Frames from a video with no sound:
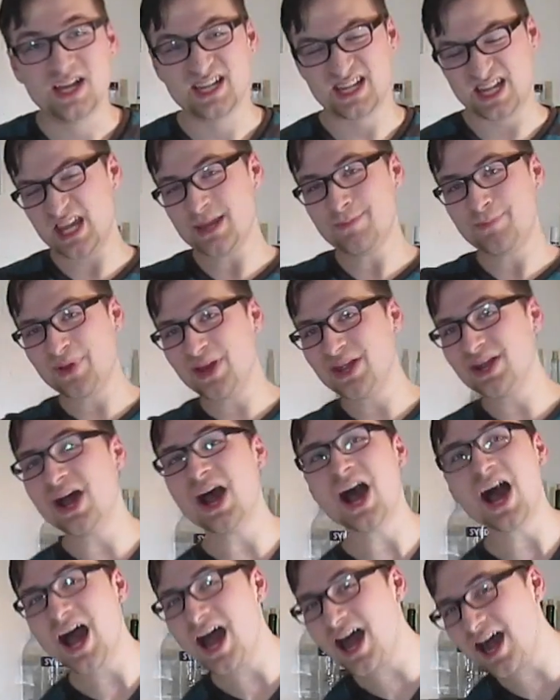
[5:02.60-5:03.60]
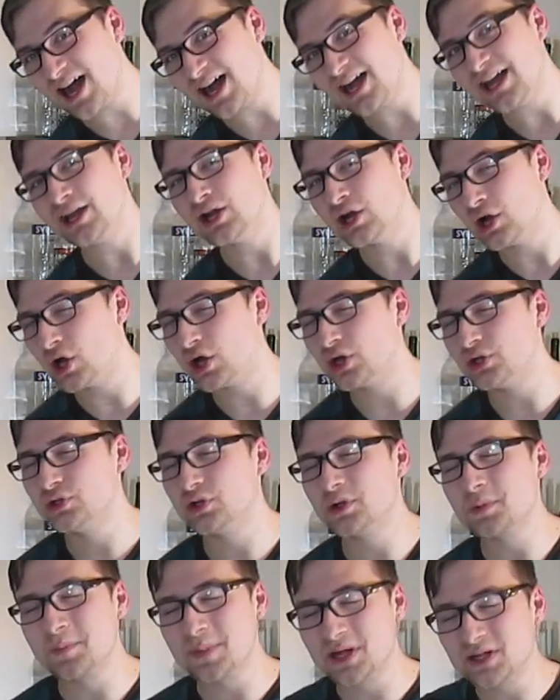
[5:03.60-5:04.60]
Keep an eye on
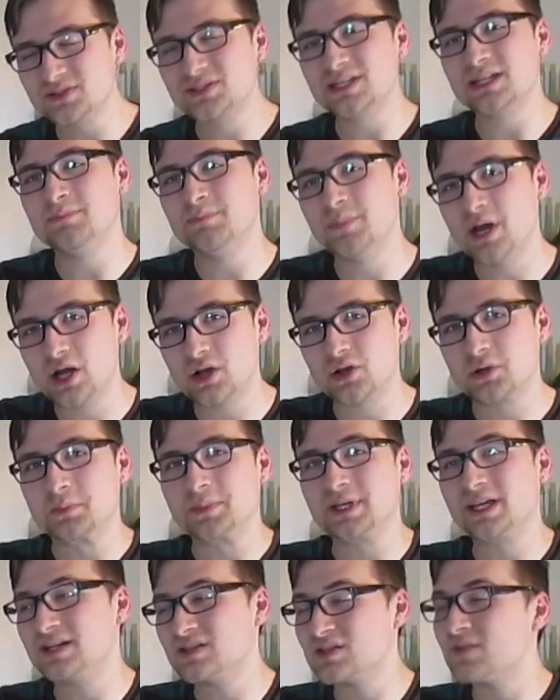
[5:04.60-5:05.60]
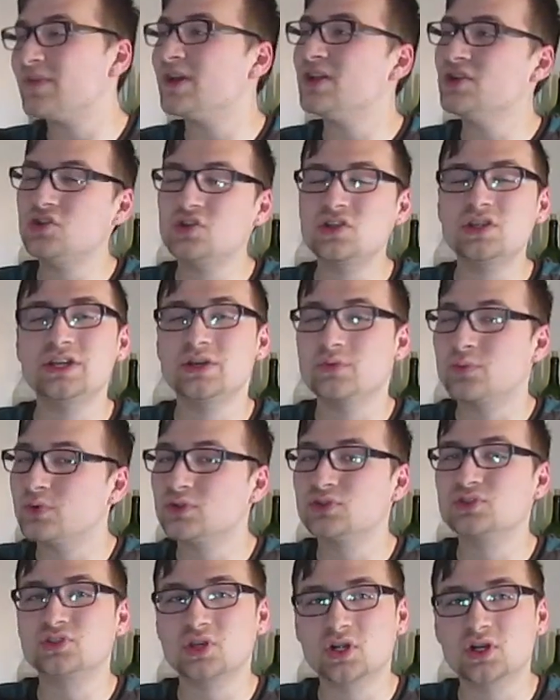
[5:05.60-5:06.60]
your melting butter because eventually it will
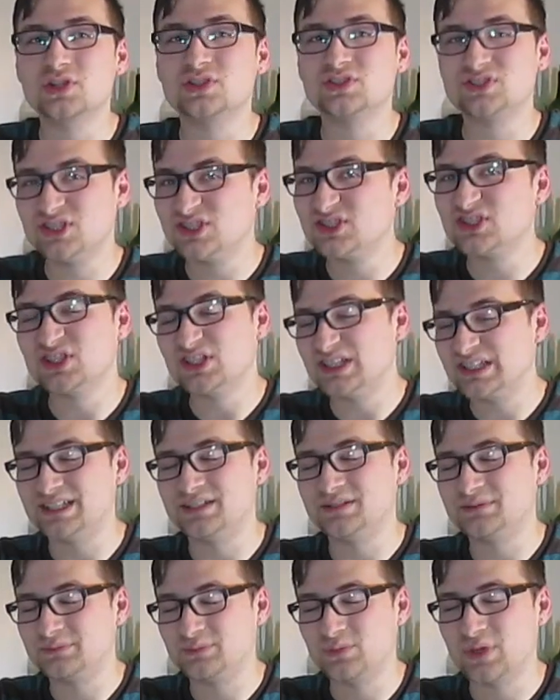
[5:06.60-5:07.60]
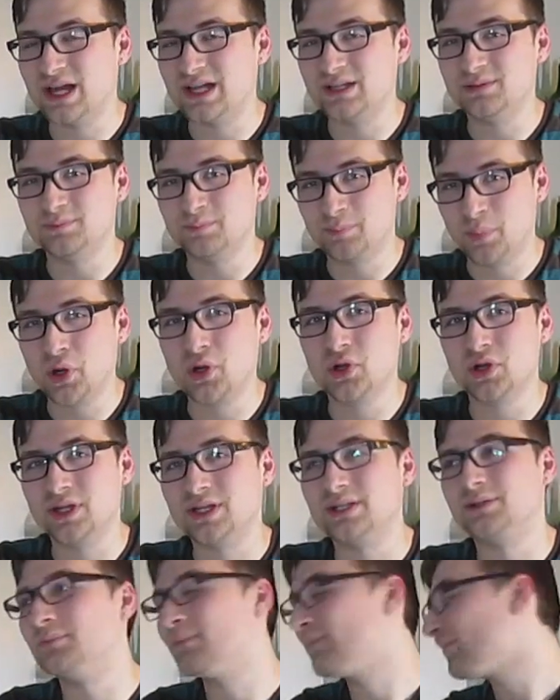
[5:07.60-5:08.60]
start sizzling and
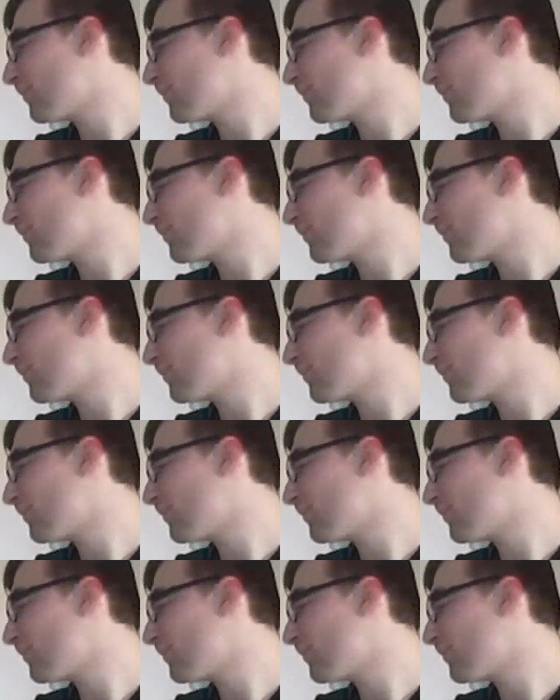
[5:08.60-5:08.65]
burning.